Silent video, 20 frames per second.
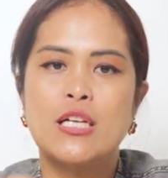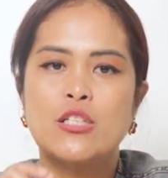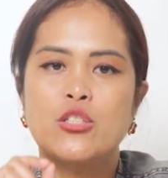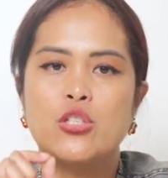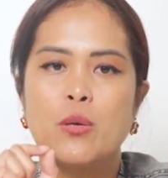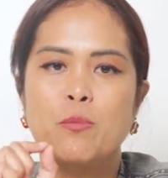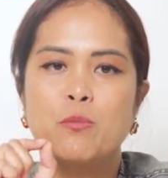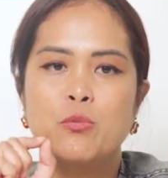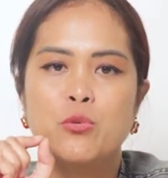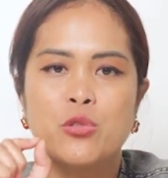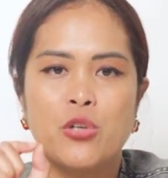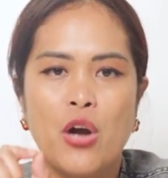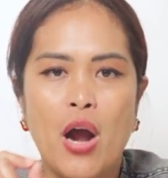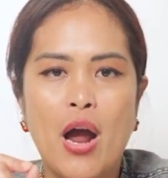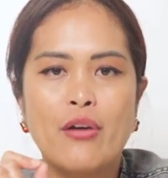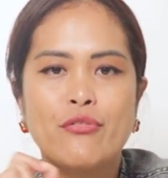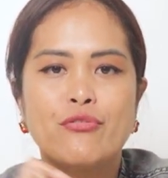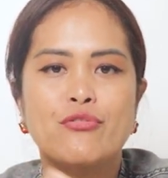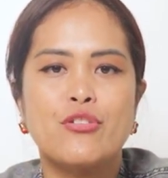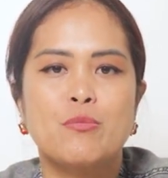
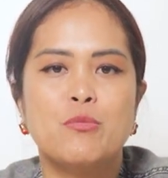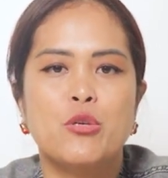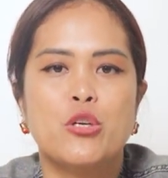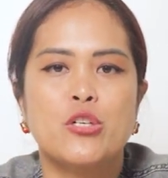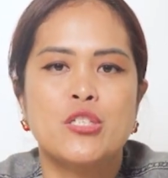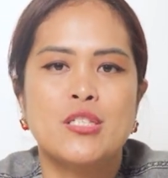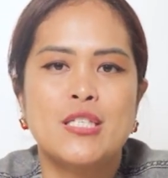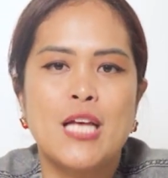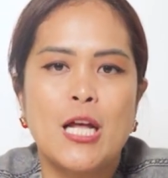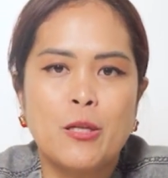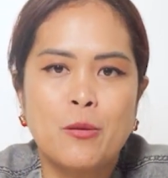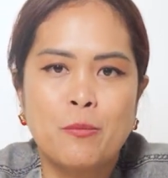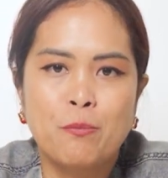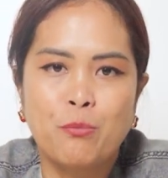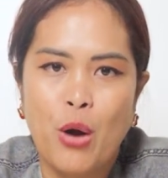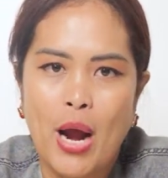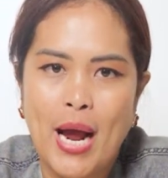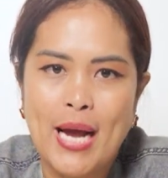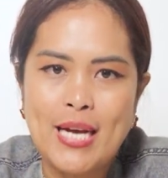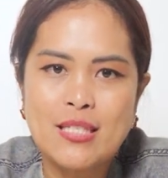Subtract from your
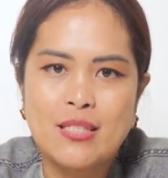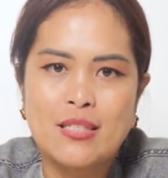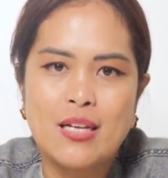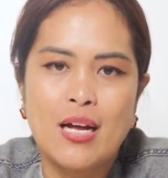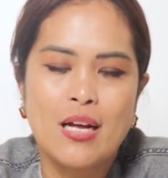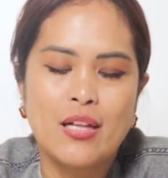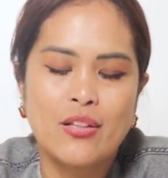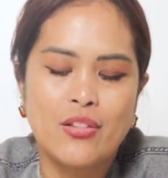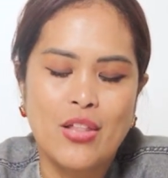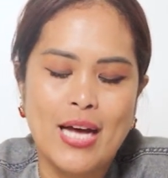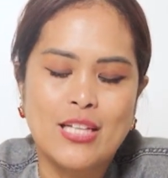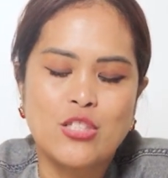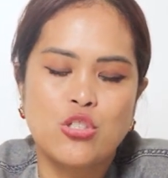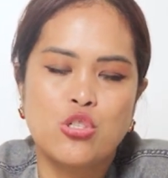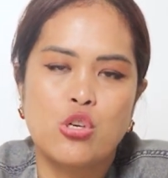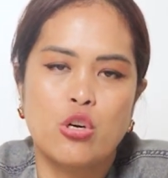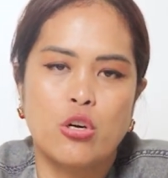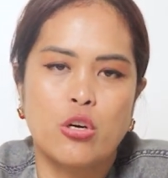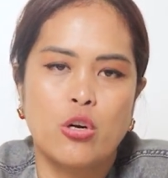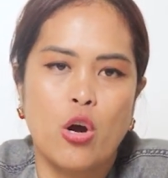selling price,
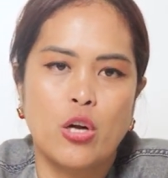that's your